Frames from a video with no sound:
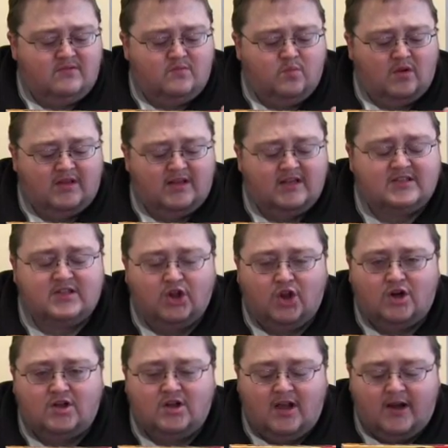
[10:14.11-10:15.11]
What this
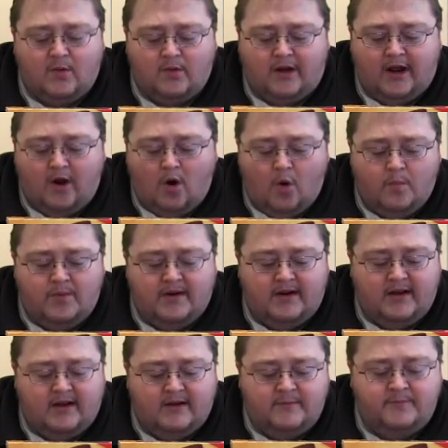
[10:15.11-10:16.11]
looked like when I
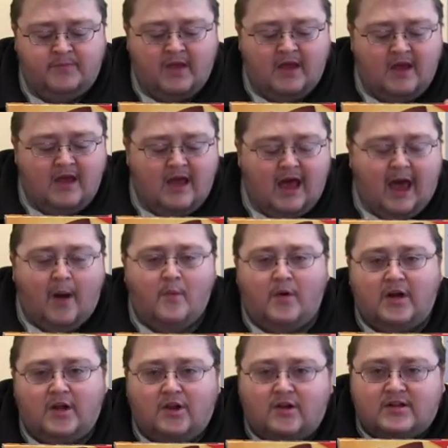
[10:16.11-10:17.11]
opened it and
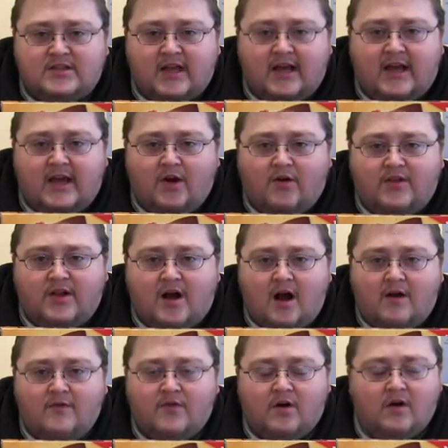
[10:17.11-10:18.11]
what it looks like here on the
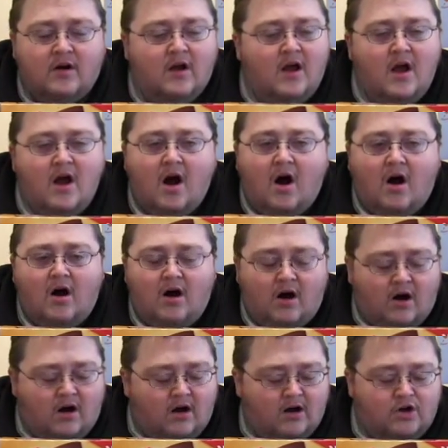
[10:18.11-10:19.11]
cover
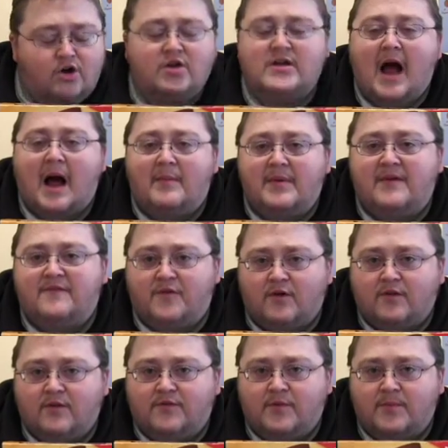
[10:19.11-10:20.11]
could not be
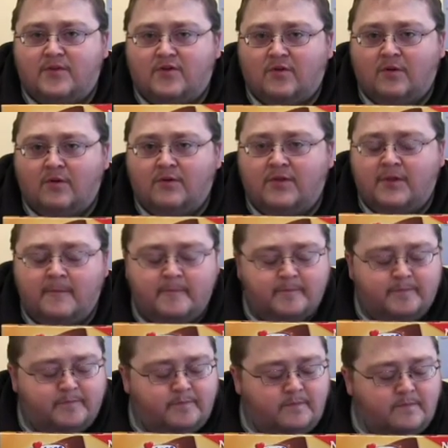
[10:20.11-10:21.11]
further from the truth,
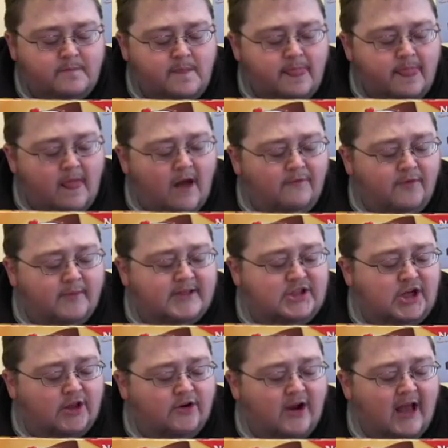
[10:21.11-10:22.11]
from
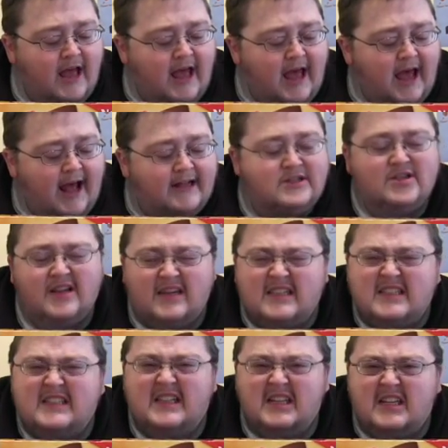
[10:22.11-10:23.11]
each other. And so that
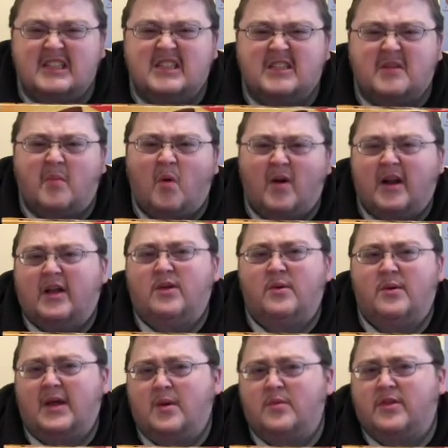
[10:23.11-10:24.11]
is a little disappointing.
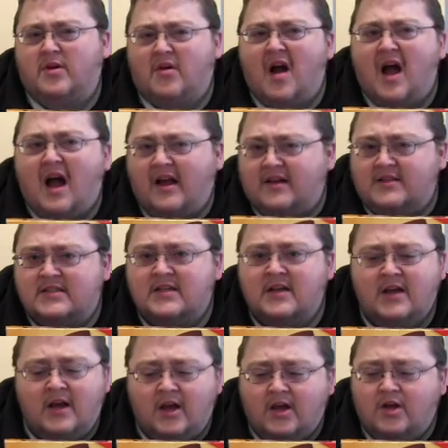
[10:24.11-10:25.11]
You eat with your
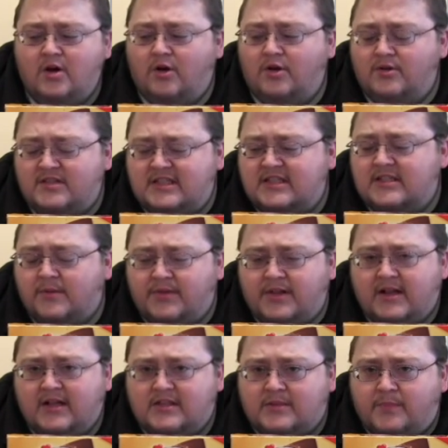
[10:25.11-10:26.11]
eyes. You know, you see
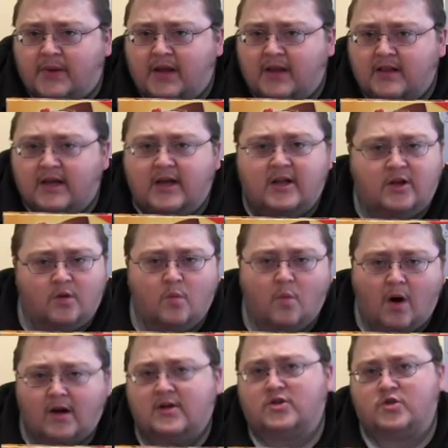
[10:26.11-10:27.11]
something that's appealing and you
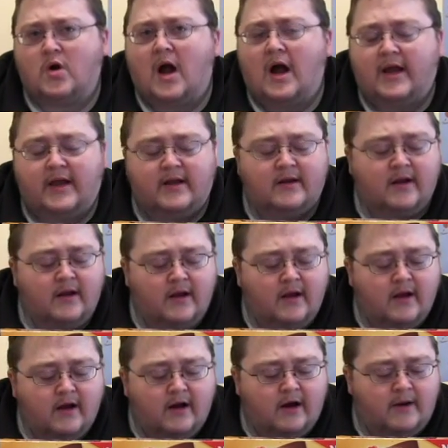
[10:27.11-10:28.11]
want to try it.
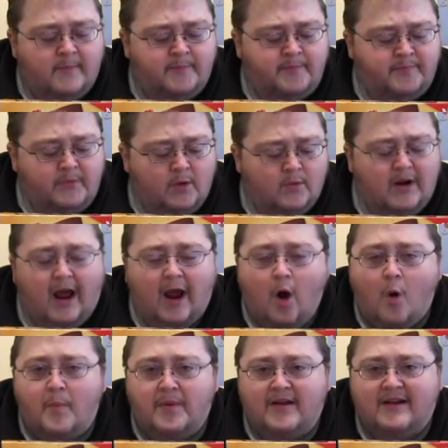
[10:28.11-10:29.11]
When I
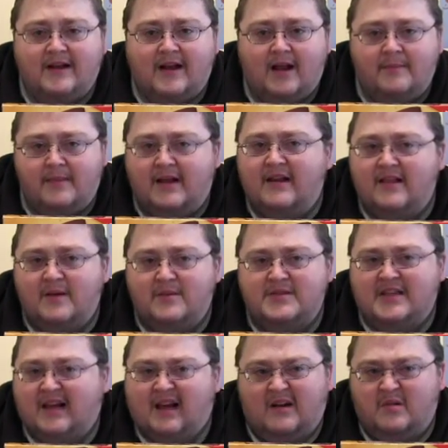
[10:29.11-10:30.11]
opened it, I immediately
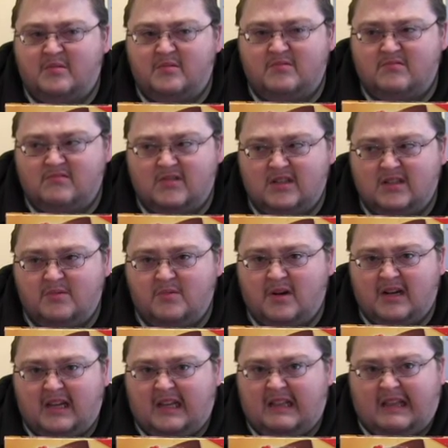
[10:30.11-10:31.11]
was like, I don't really
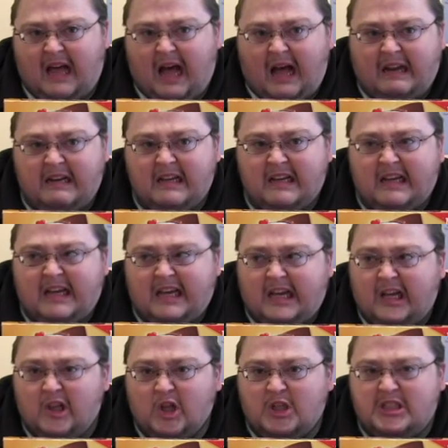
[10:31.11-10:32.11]
want to eat that.
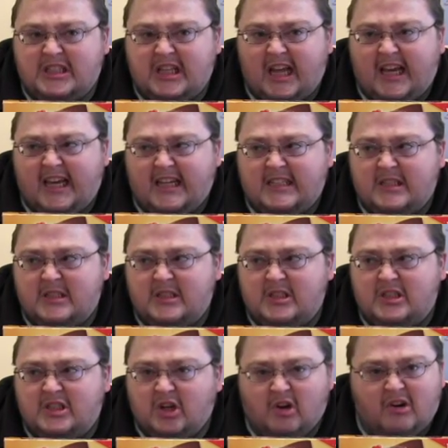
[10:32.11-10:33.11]
It looks like
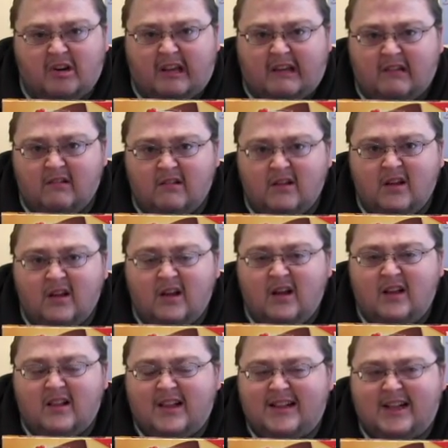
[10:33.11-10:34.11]
it's dirty.
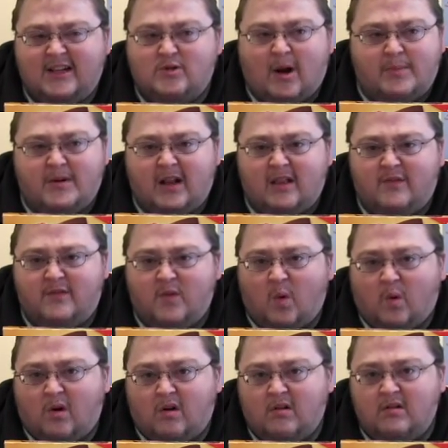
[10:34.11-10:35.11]
Like they dropped it on the
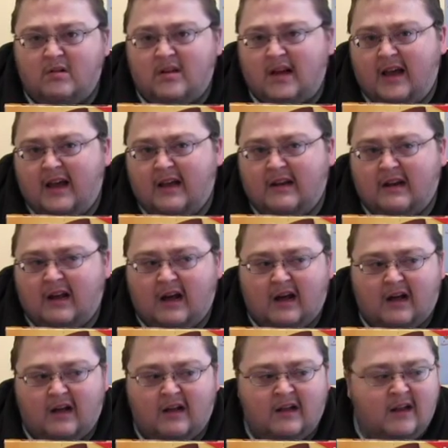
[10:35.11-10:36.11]
floor, and
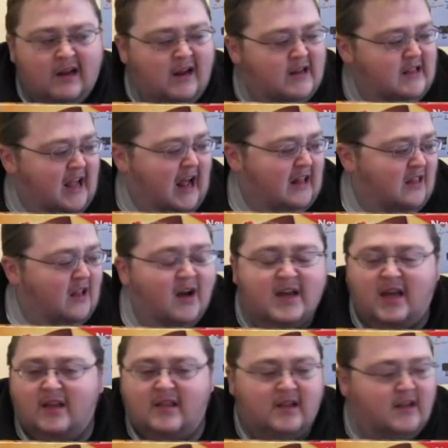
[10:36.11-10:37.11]
they got
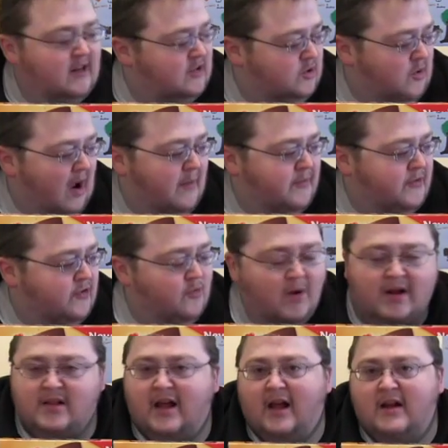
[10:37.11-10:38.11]
lucky that it dropped
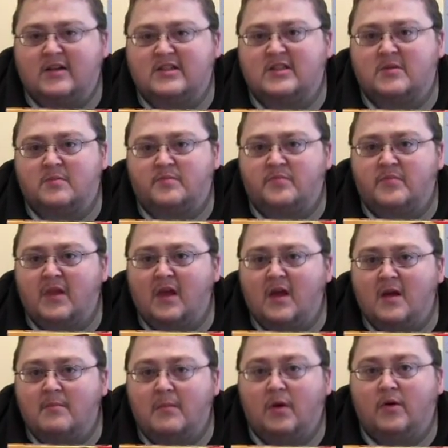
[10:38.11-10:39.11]
directly onto some
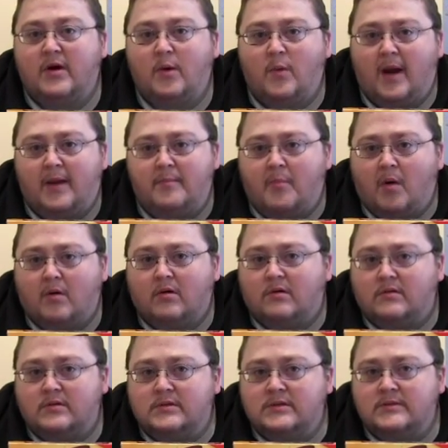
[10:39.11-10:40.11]
Milky Way
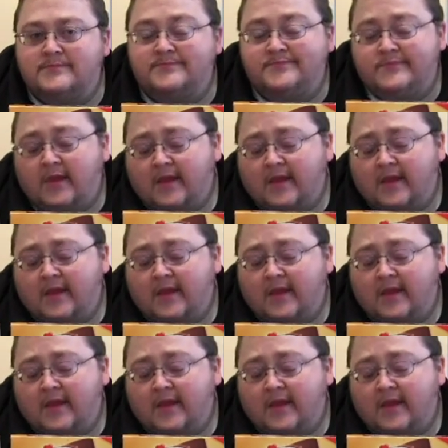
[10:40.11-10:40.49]
particles.